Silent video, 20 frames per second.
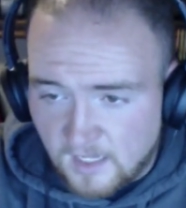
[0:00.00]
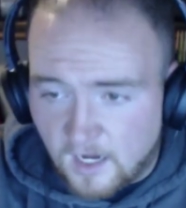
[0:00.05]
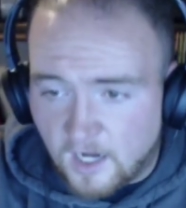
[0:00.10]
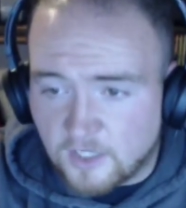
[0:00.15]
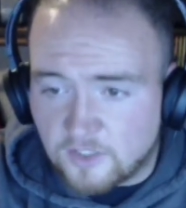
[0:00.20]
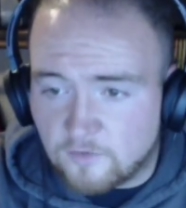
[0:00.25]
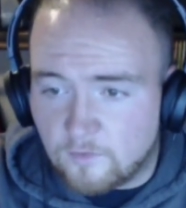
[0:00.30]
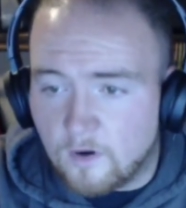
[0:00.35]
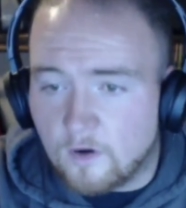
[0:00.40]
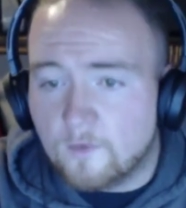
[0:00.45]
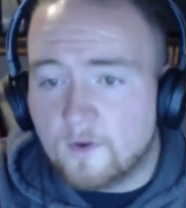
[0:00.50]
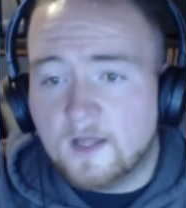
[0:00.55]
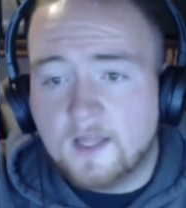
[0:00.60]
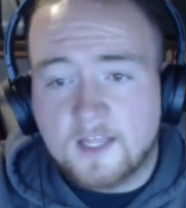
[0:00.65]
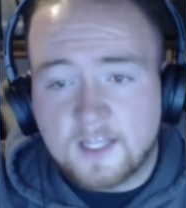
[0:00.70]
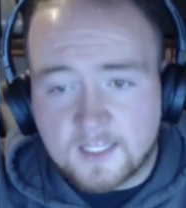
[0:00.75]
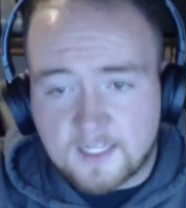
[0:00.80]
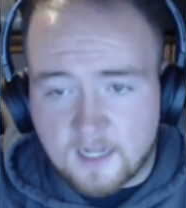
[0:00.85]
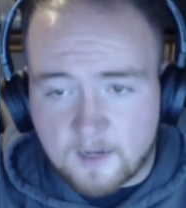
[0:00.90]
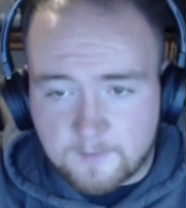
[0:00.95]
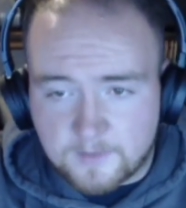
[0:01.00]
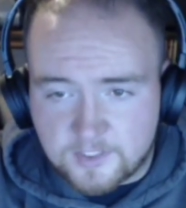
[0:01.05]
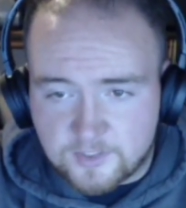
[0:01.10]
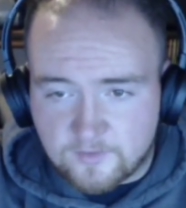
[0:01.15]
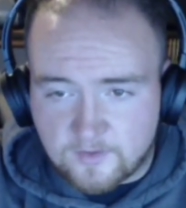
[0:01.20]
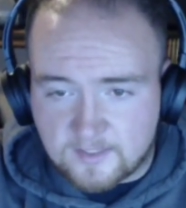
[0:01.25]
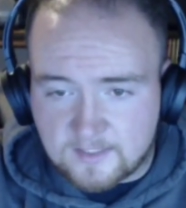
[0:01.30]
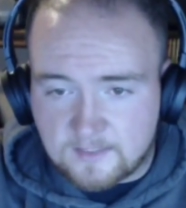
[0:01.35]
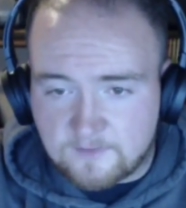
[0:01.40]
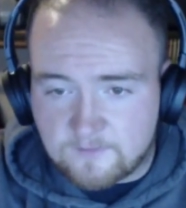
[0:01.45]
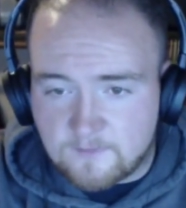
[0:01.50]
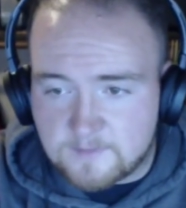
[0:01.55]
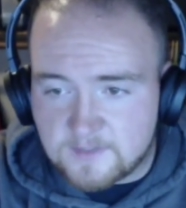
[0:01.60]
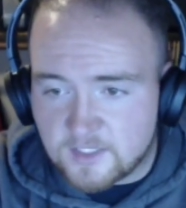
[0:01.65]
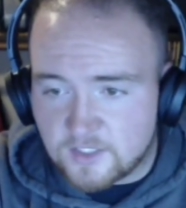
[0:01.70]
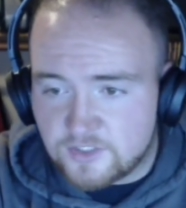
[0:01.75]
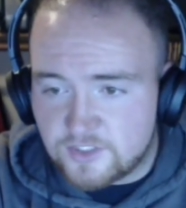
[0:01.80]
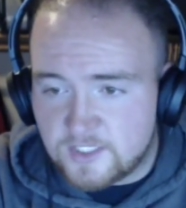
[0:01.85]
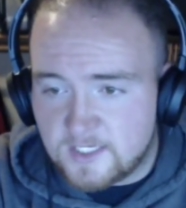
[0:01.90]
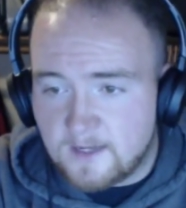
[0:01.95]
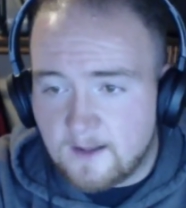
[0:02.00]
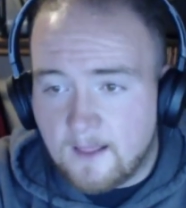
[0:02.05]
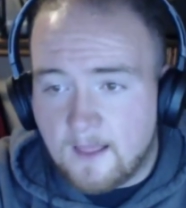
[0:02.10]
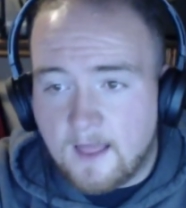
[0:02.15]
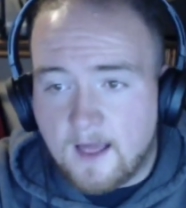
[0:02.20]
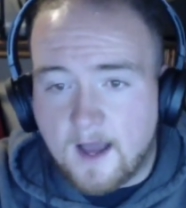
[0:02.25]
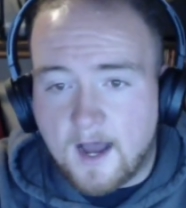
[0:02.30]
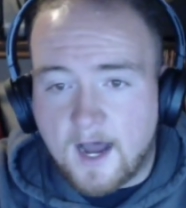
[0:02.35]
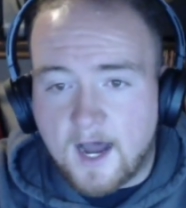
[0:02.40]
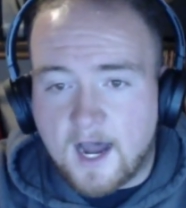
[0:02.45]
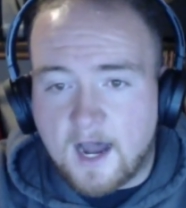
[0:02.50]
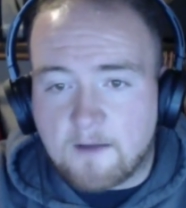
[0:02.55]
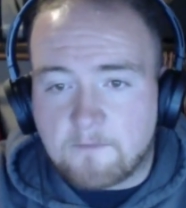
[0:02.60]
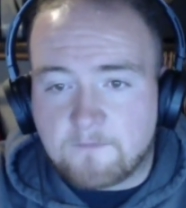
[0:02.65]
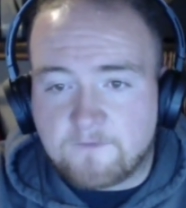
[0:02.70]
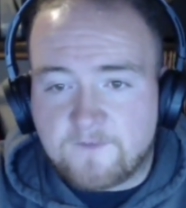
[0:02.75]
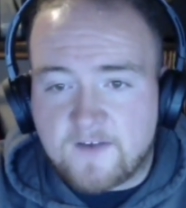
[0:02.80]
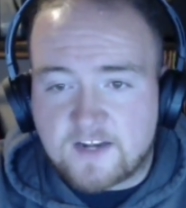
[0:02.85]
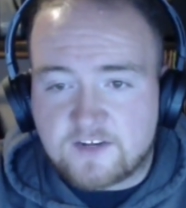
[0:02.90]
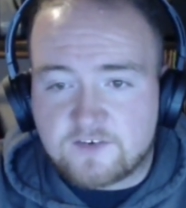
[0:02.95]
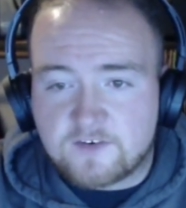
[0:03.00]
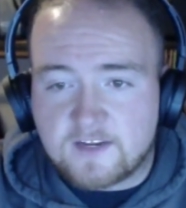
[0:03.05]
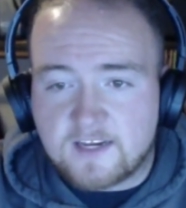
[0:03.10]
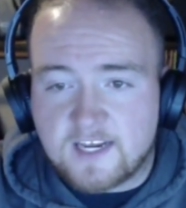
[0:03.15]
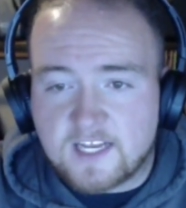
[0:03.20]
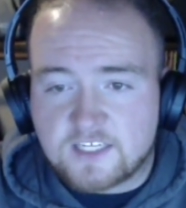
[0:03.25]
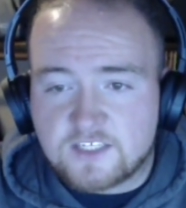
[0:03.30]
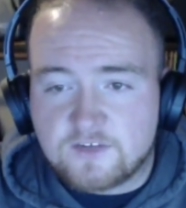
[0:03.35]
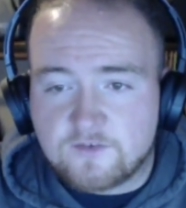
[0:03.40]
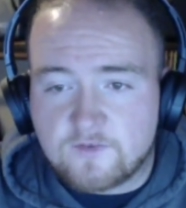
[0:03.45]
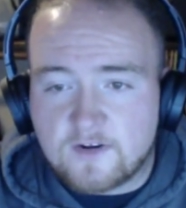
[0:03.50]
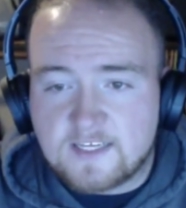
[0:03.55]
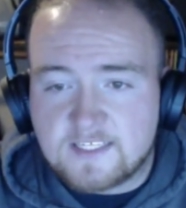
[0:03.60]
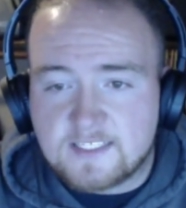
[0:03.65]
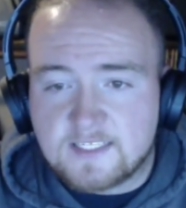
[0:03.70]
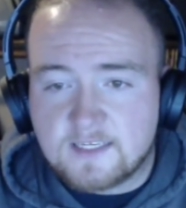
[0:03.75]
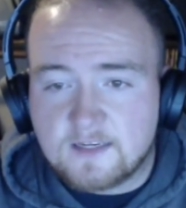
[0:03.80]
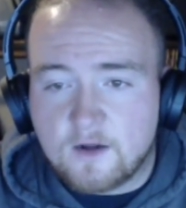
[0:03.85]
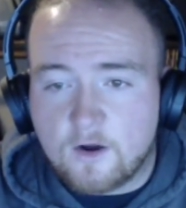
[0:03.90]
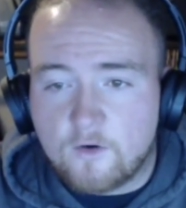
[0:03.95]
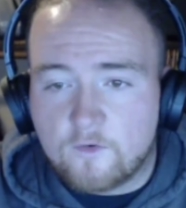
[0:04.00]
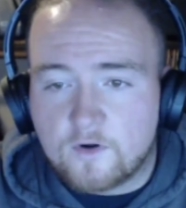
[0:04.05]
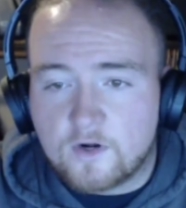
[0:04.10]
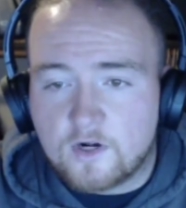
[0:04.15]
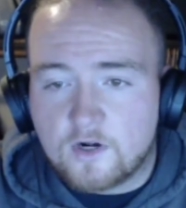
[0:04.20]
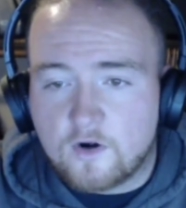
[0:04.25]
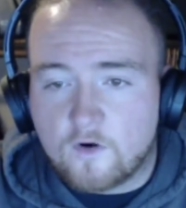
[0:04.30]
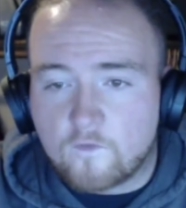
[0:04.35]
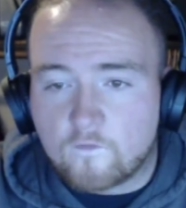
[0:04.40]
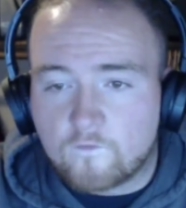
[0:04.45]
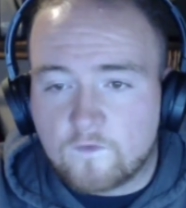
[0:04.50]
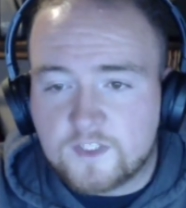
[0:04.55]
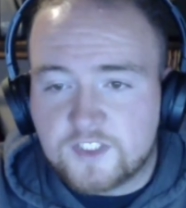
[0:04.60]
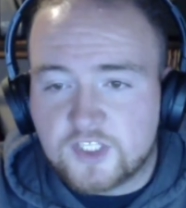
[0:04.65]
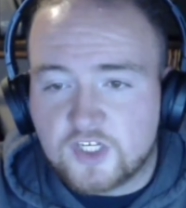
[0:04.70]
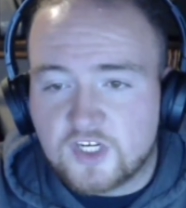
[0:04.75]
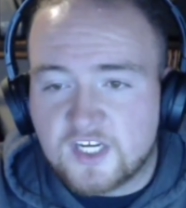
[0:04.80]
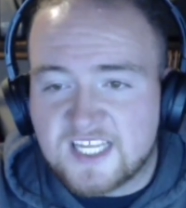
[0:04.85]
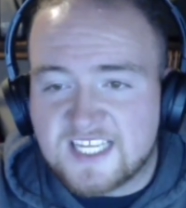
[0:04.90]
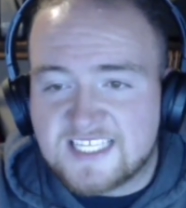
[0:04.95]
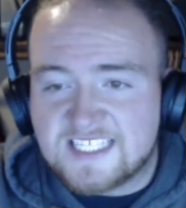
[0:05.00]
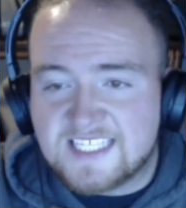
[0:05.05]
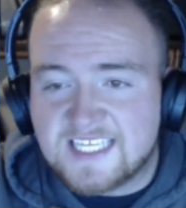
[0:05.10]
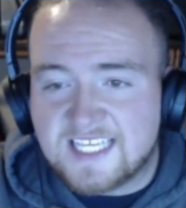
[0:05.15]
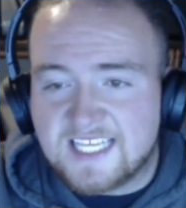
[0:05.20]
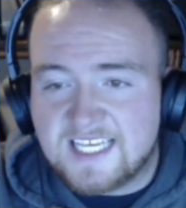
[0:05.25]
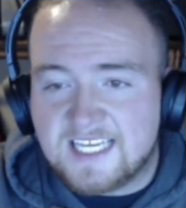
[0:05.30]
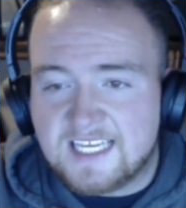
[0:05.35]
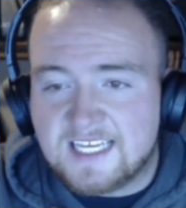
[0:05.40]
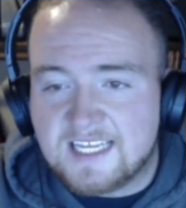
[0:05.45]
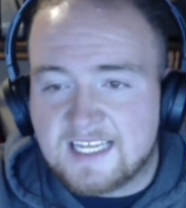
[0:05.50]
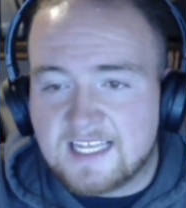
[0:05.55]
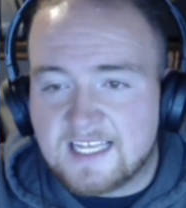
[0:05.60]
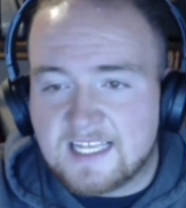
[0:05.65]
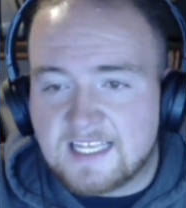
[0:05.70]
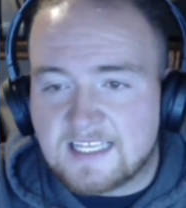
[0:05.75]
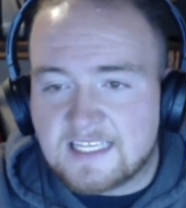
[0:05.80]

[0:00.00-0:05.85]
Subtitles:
Unquote, coming directly from Dungey. Factory Connection Racing owner Richard Ziggy